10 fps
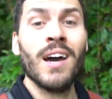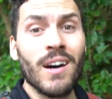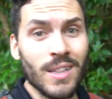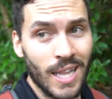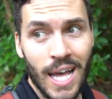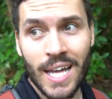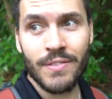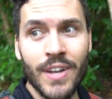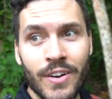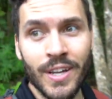a lot of
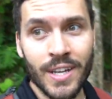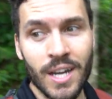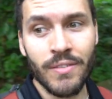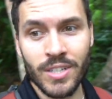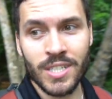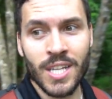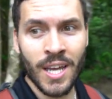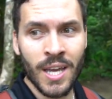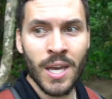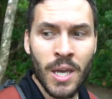area it covers.
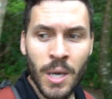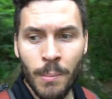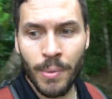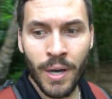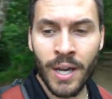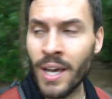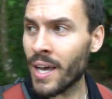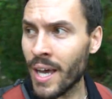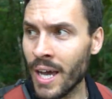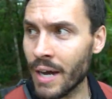But
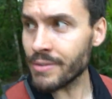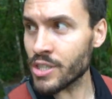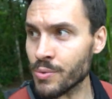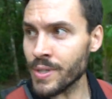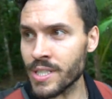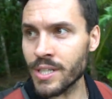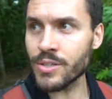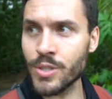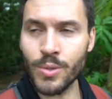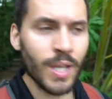I've just reached here
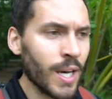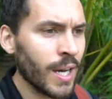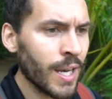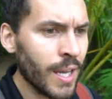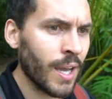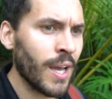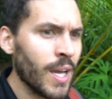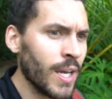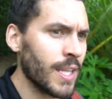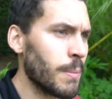to the
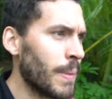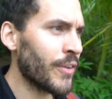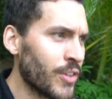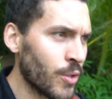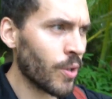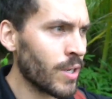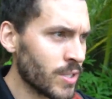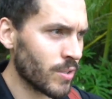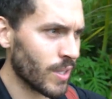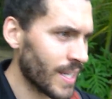mirador,
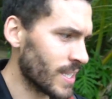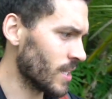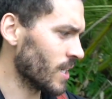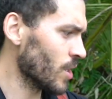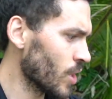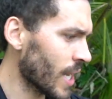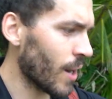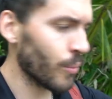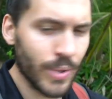so like the lookout